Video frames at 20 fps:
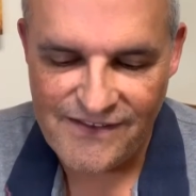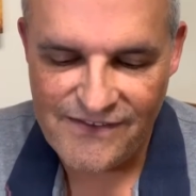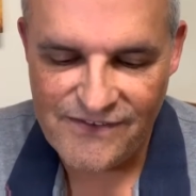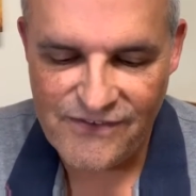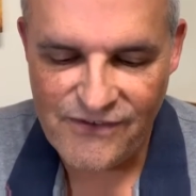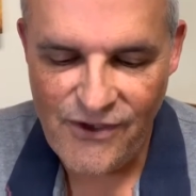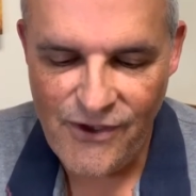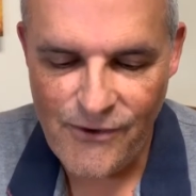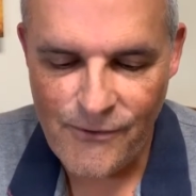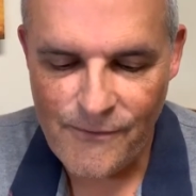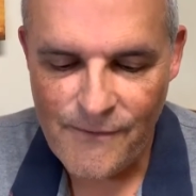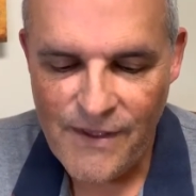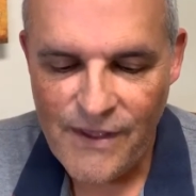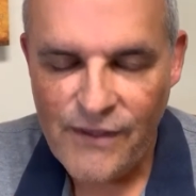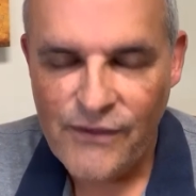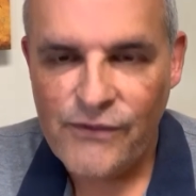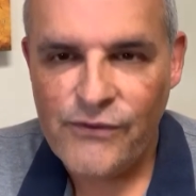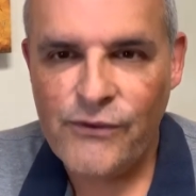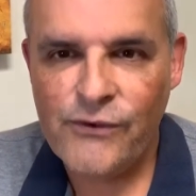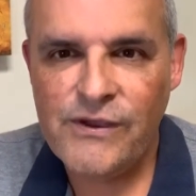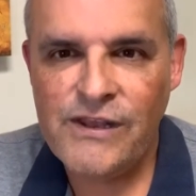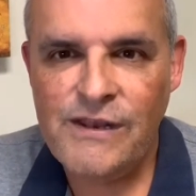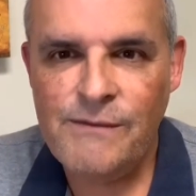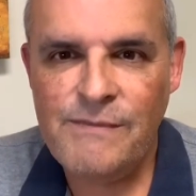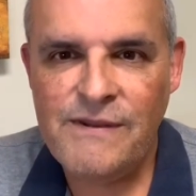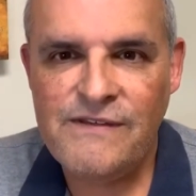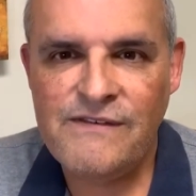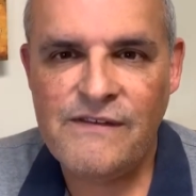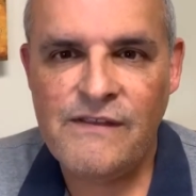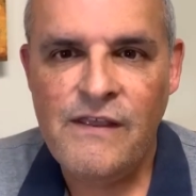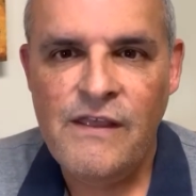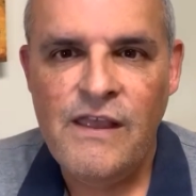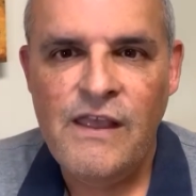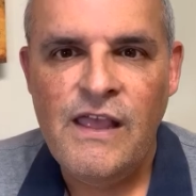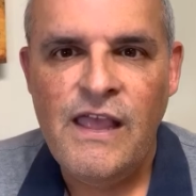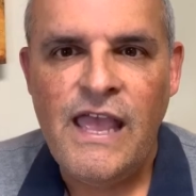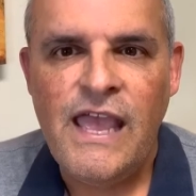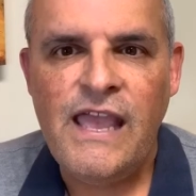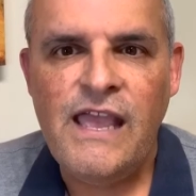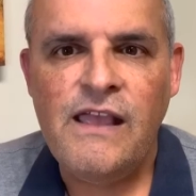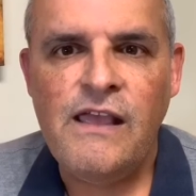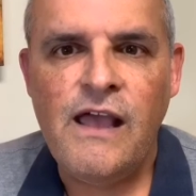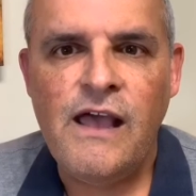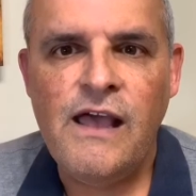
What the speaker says: So they're going to be hey,